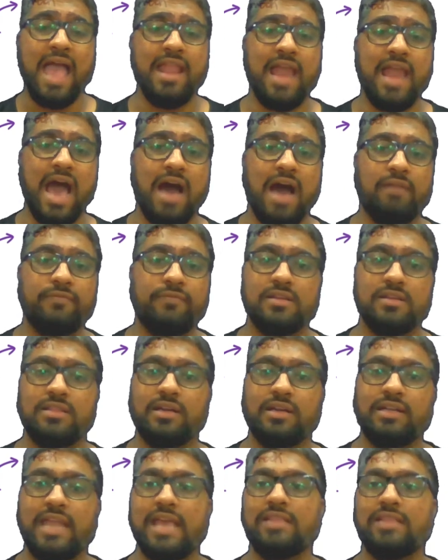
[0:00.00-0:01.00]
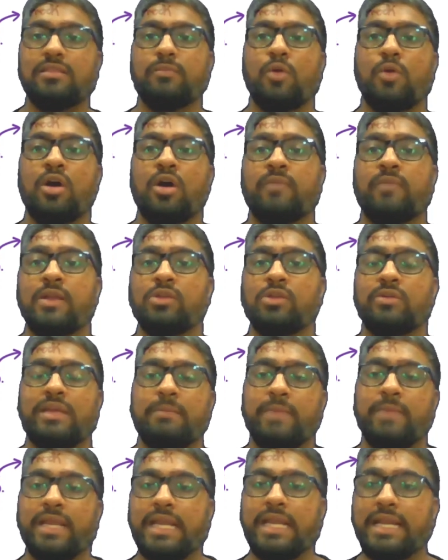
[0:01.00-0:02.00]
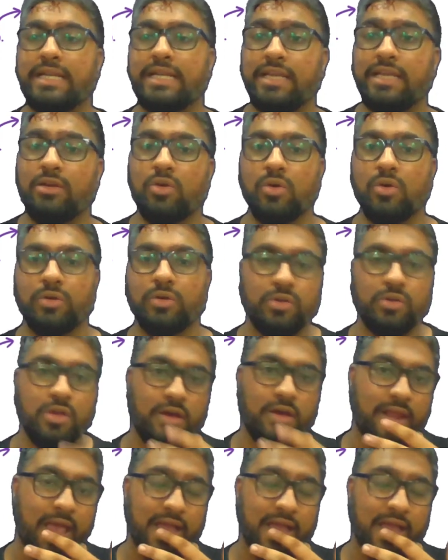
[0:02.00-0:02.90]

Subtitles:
after the 10th mock, when you immediately go to your